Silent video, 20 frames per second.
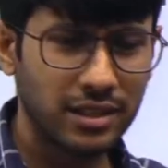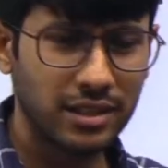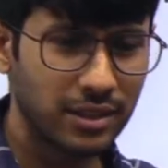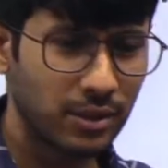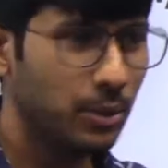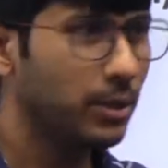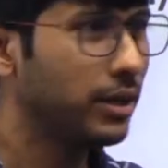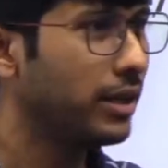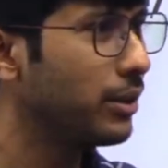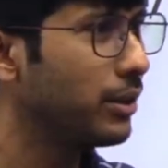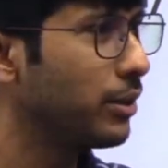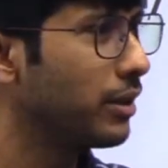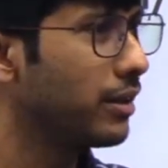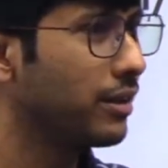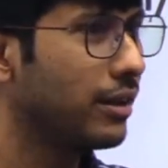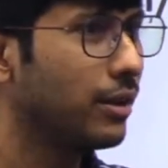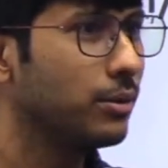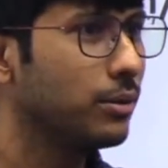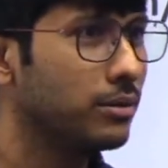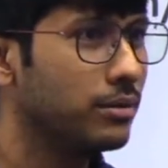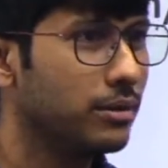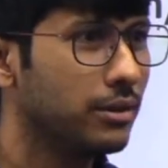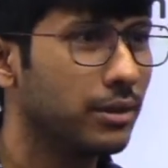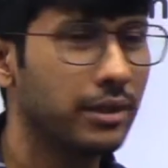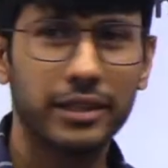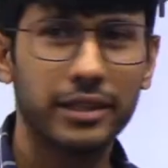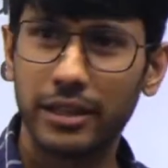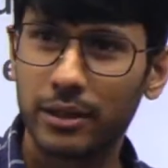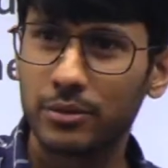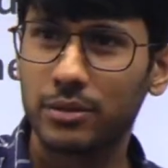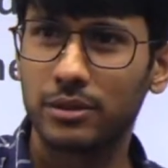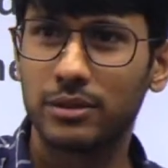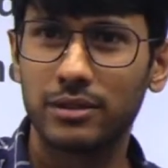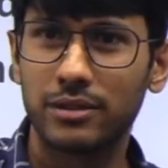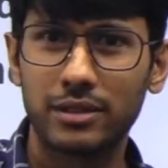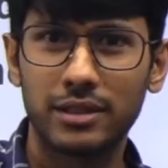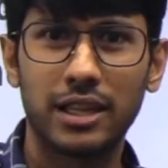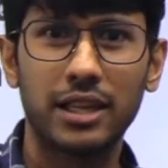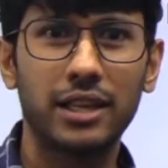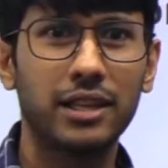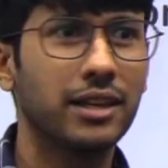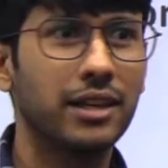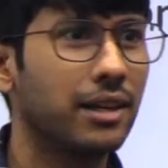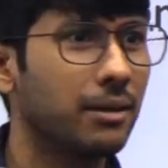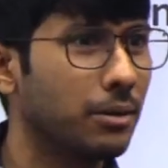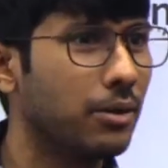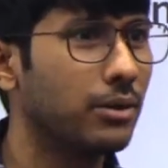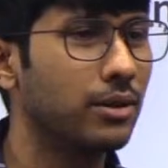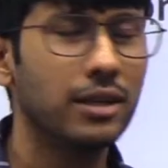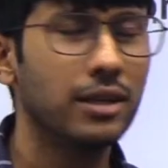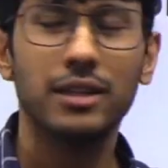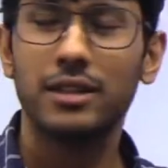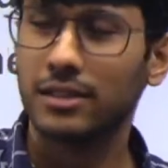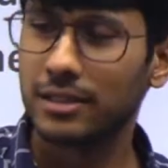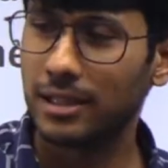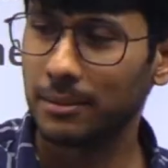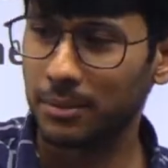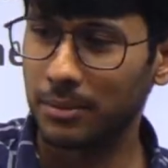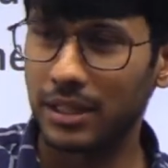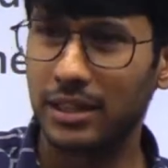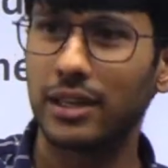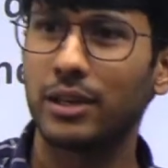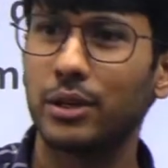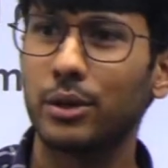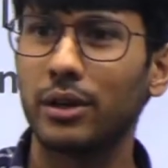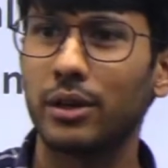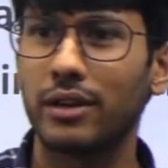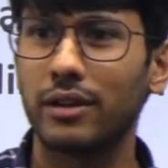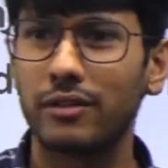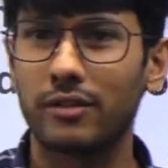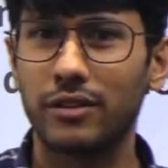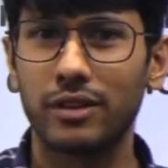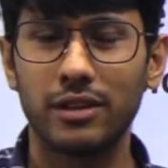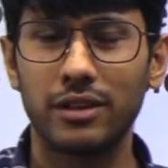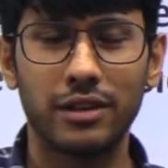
Okay, you are now thinking about something that you have